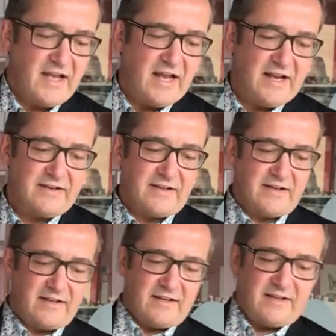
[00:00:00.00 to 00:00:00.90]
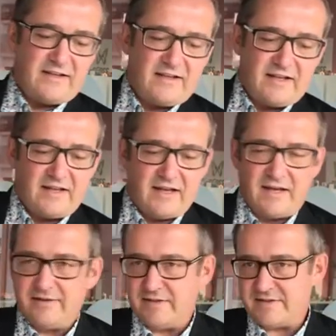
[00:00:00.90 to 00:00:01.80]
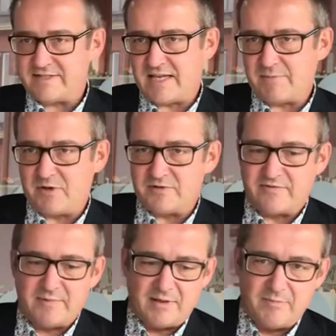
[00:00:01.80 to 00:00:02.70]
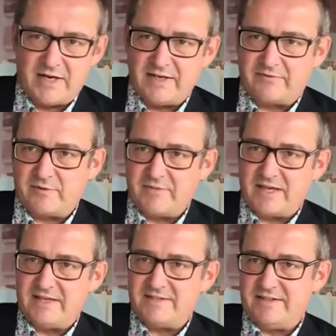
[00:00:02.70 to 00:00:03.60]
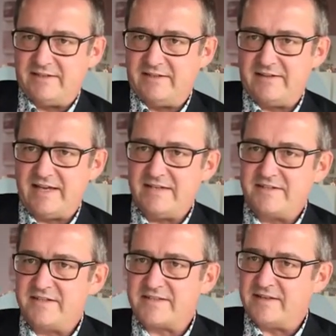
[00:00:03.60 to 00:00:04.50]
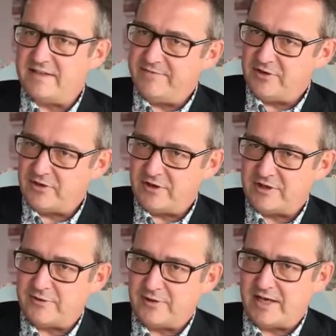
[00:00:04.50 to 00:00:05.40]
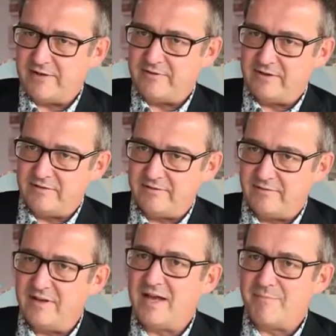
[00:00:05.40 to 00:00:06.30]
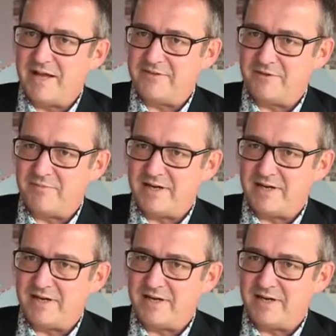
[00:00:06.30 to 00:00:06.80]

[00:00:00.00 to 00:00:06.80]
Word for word: And, uh, and the same goes for Malmberget. From the 1880s and even earlier, you have abandoned